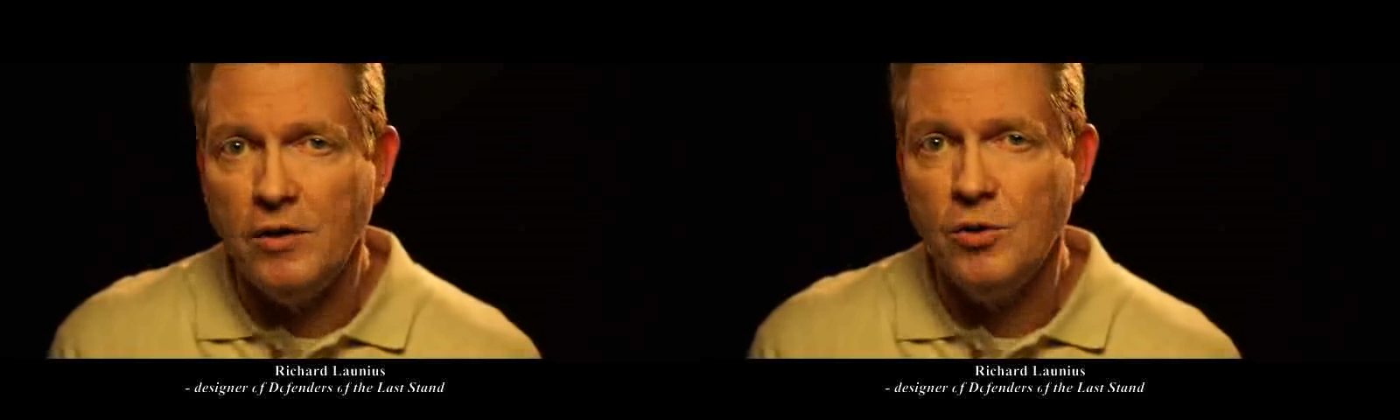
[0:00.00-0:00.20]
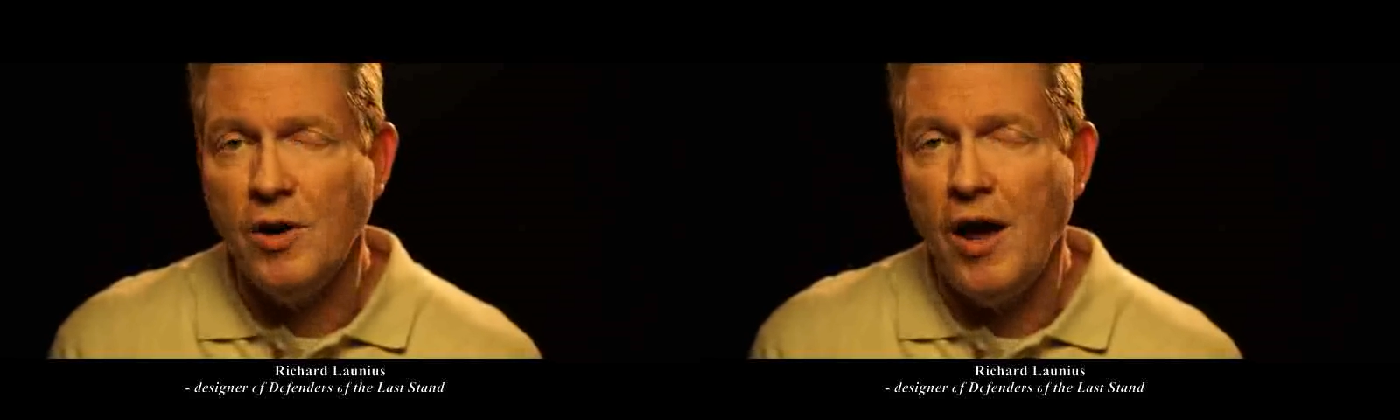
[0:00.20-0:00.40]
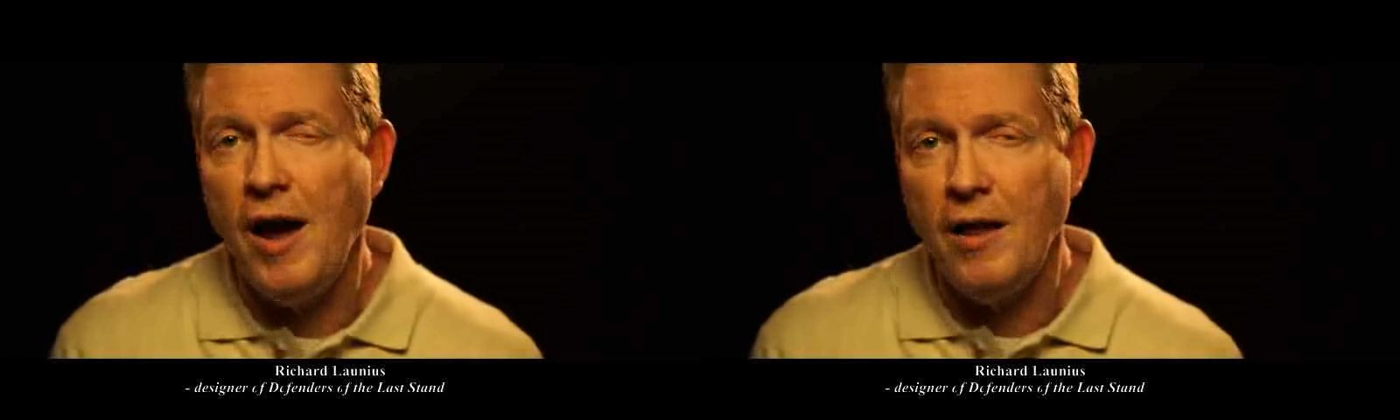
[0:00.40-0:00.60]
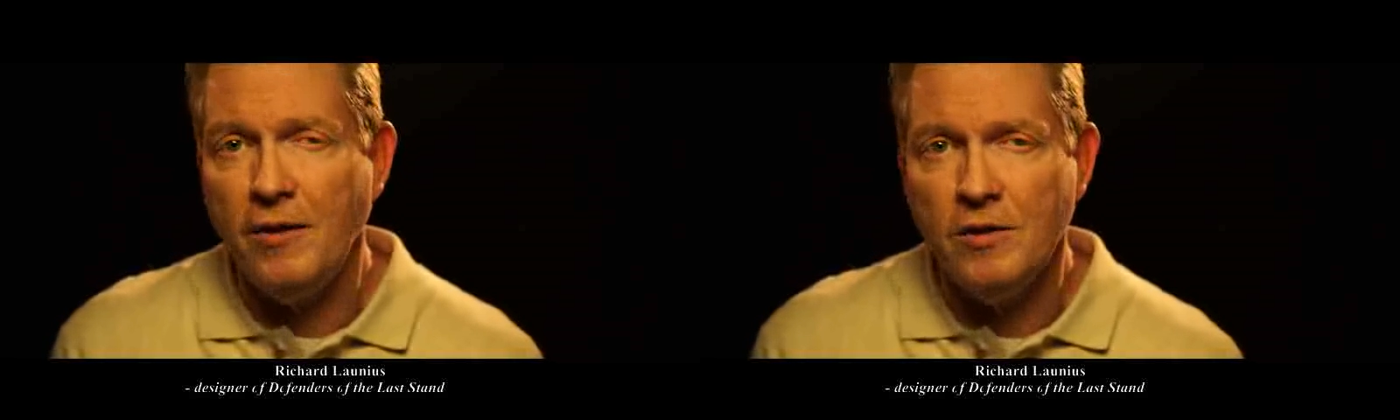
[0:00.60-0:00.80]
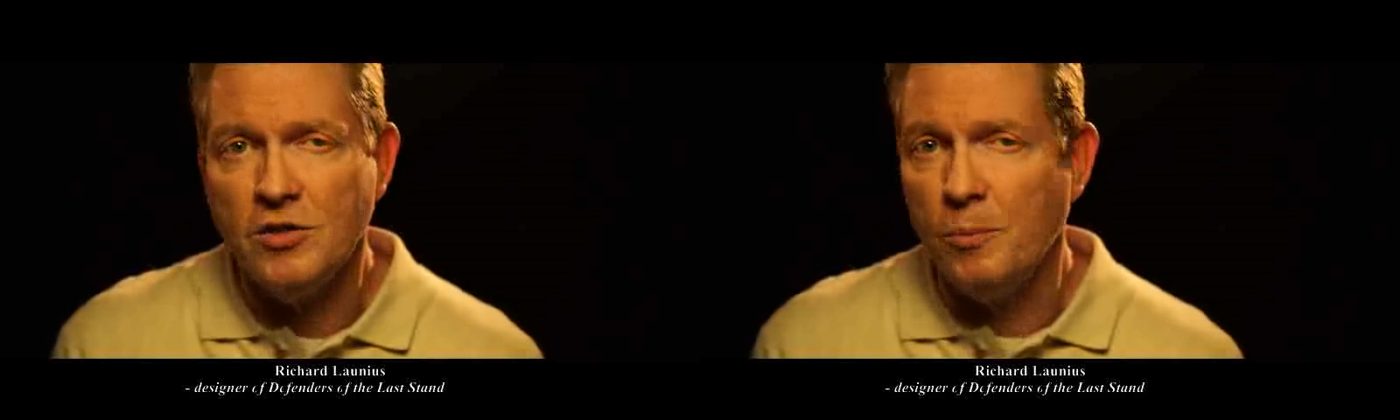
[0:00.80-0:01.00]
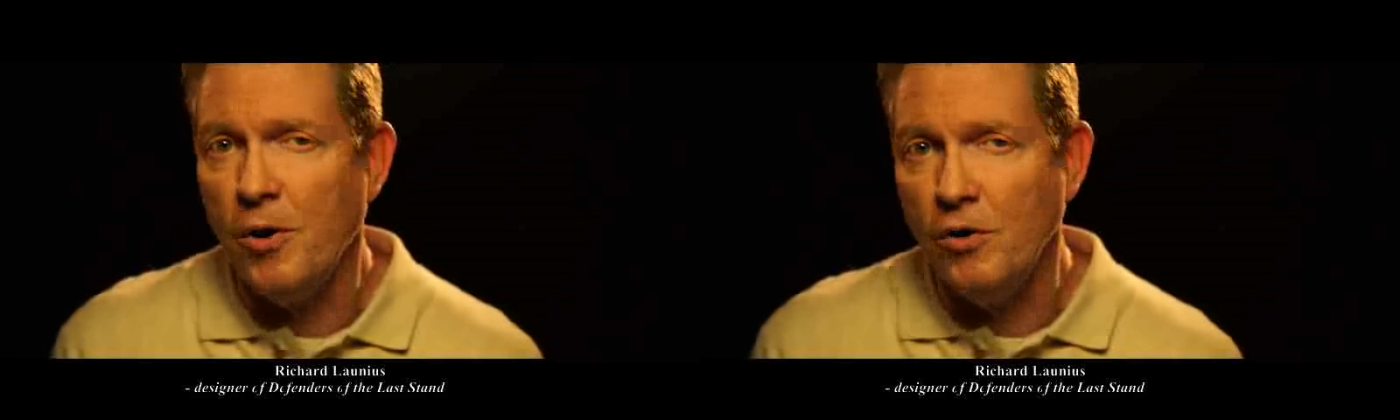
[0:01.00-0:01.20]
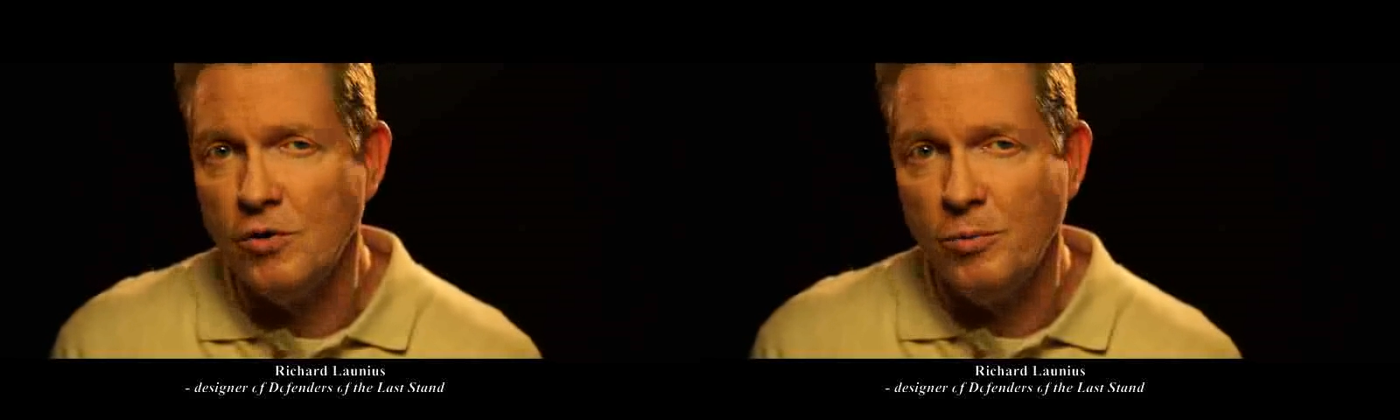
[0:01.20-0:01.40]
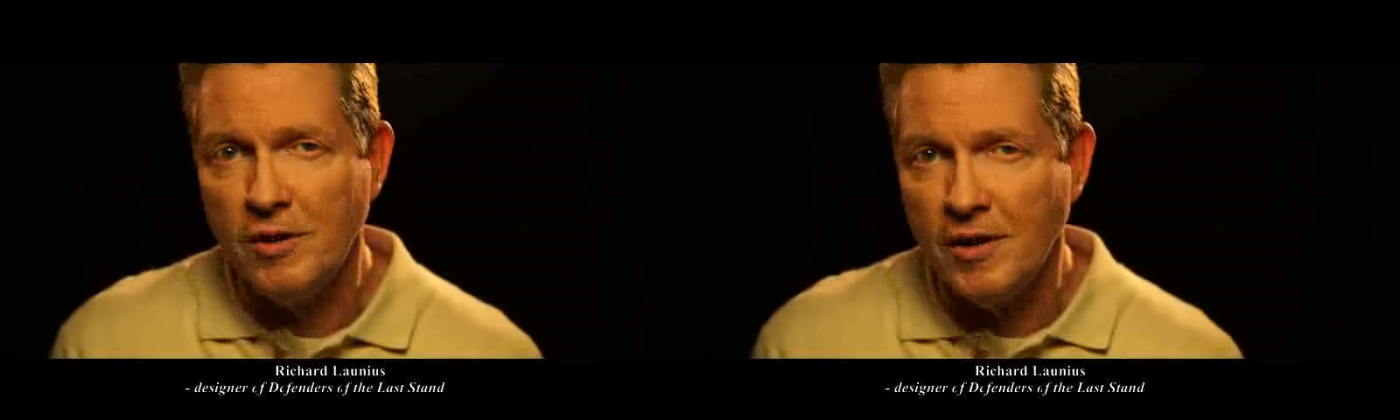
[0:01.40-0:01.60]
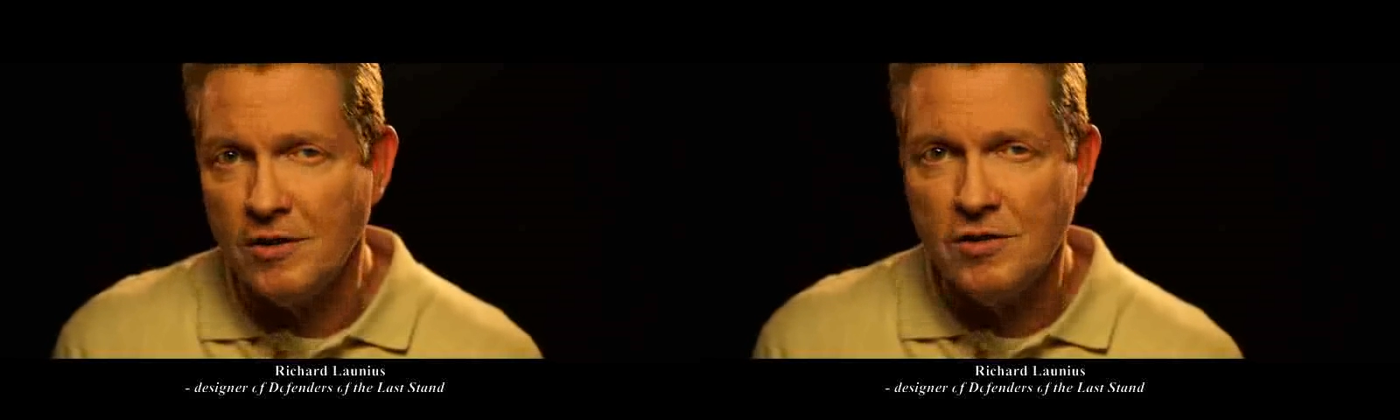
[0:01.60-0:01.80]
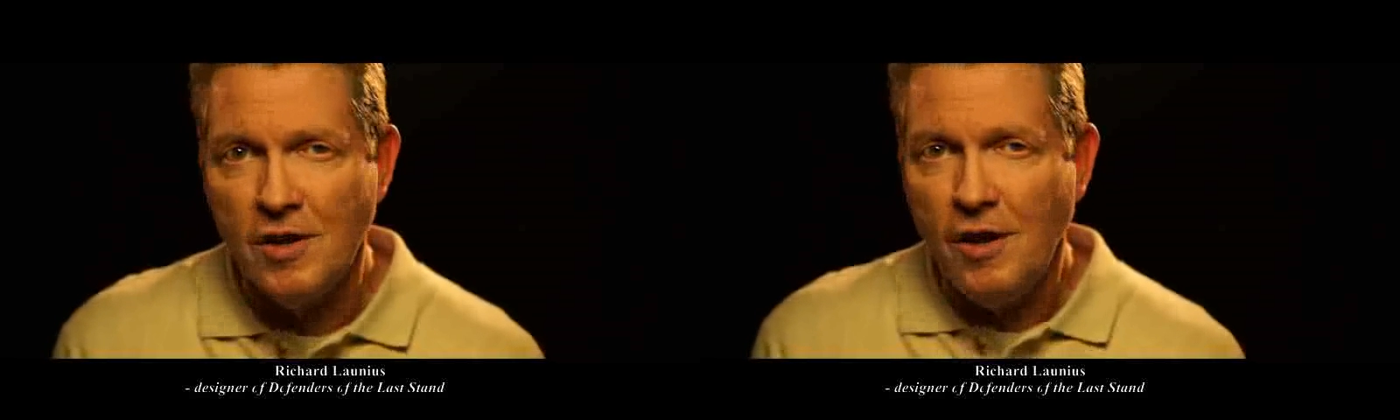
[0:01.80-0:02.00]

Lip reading: to an island supposedly that's